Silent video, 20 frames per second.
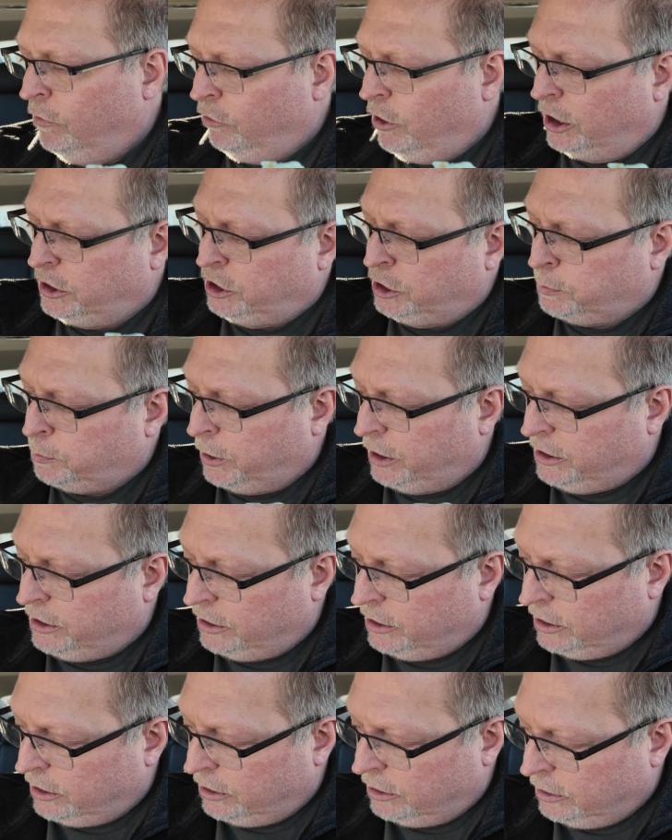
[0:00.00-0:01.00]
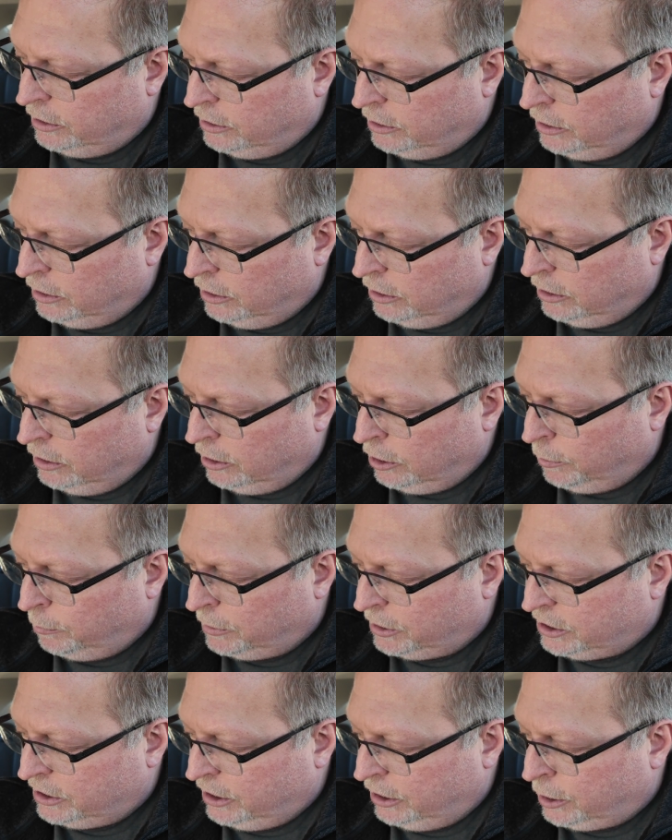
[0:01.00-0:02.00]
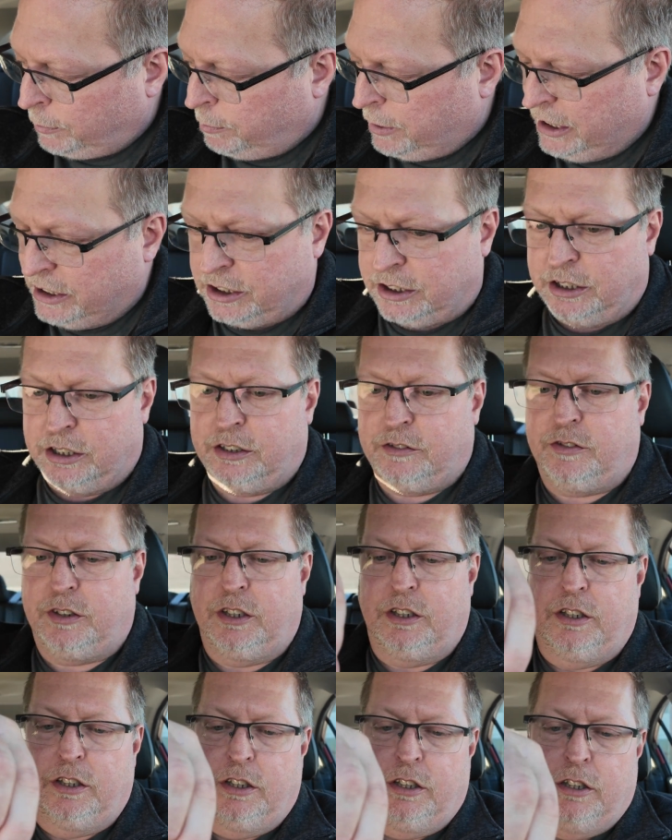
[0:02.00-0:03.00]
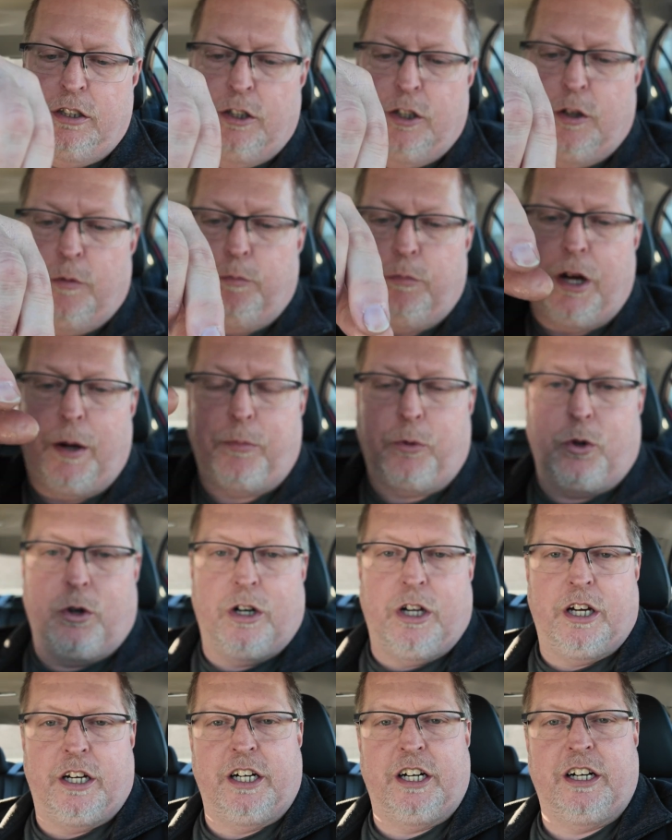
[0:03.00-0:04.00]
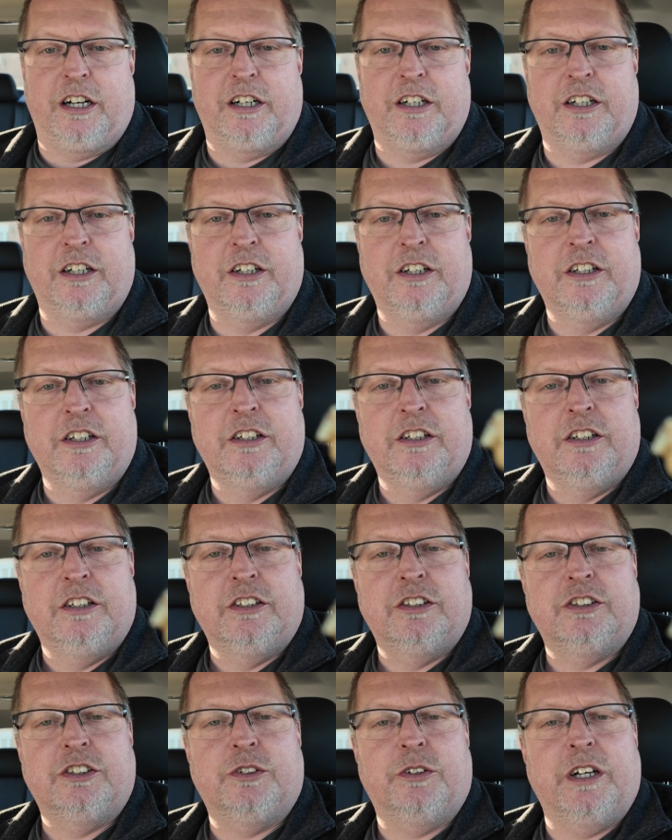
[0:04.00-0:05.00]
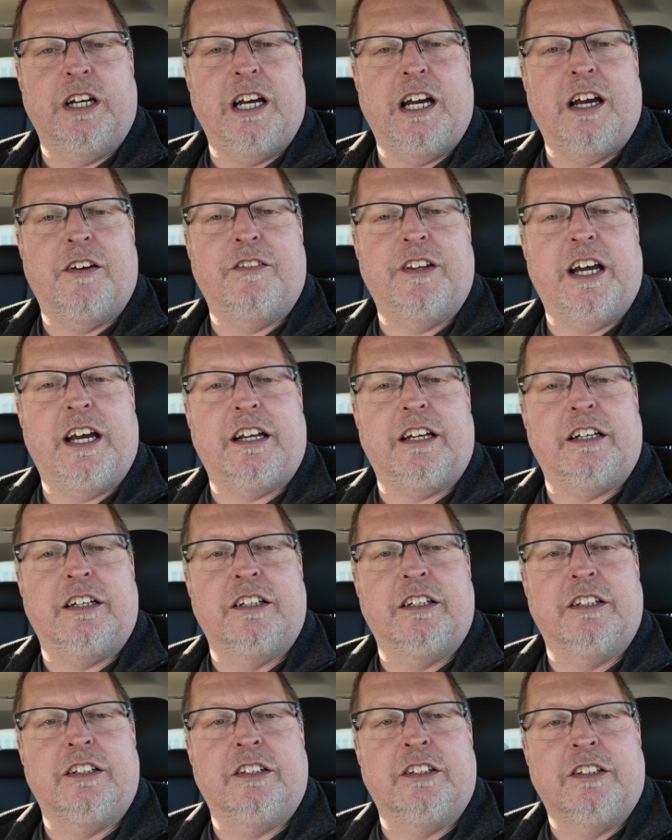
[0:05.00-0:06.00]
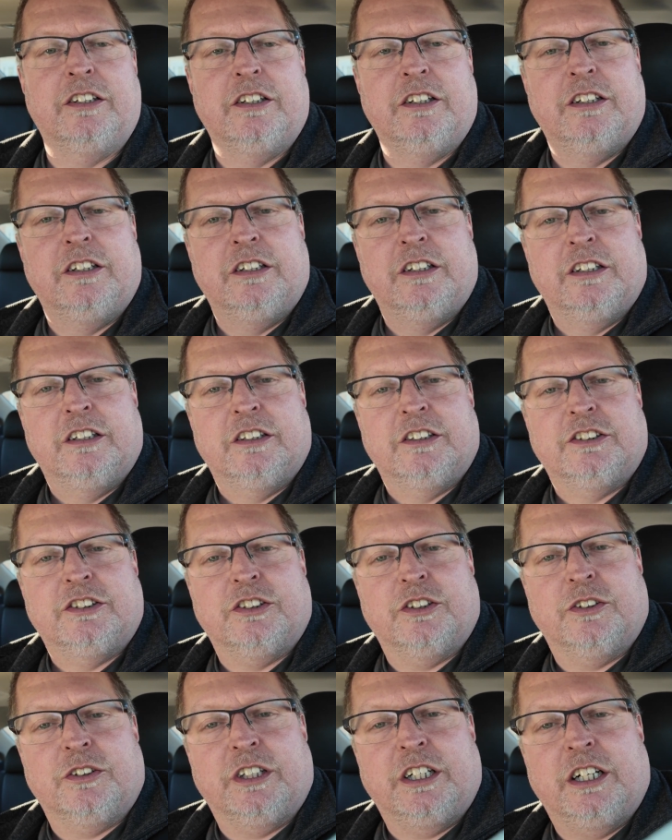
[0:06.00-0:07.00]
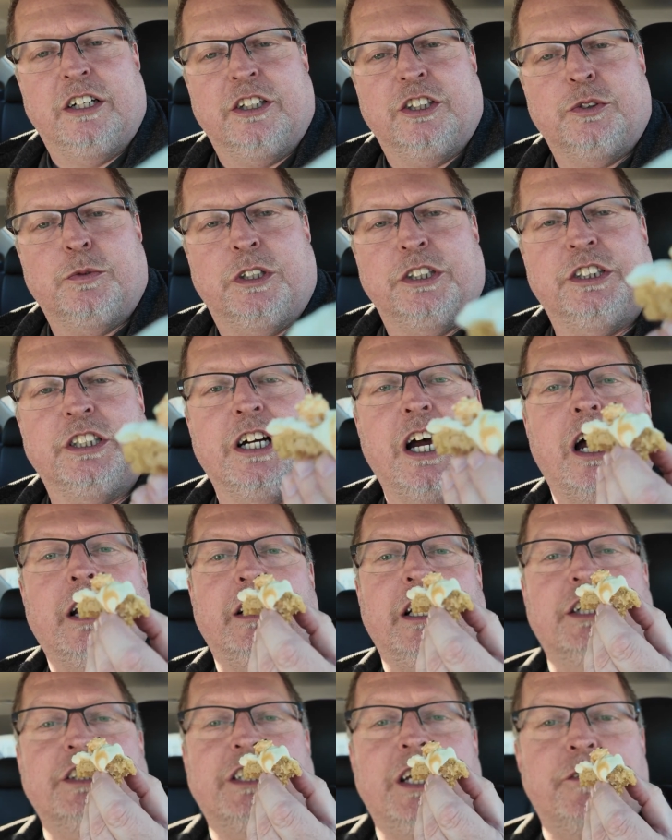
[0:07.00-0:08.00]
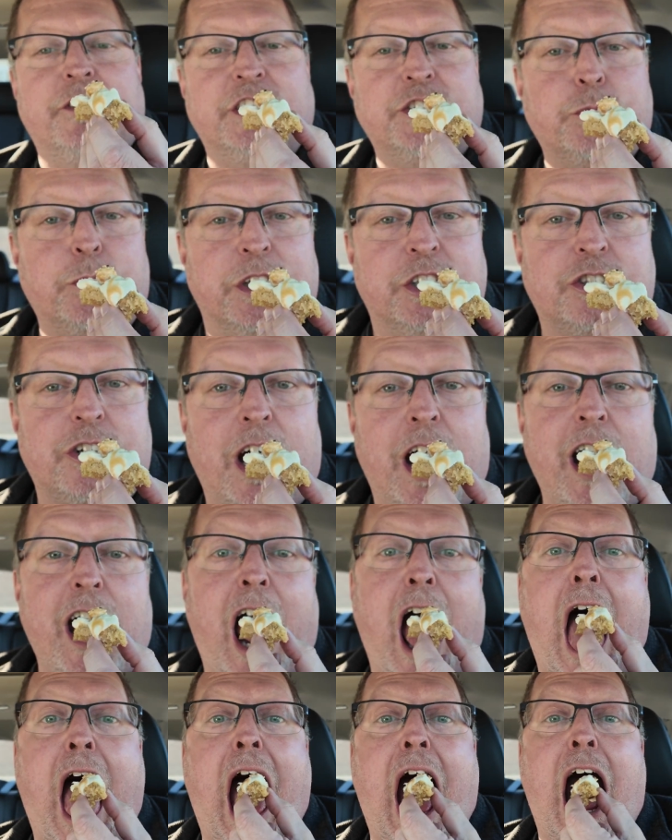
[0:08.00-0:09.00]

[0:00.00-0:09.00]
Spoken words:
Frosting's pretty good there. I'm gonna steal the piece of popcorn on there. So we have that. So there is what you got. Let's give this one a try.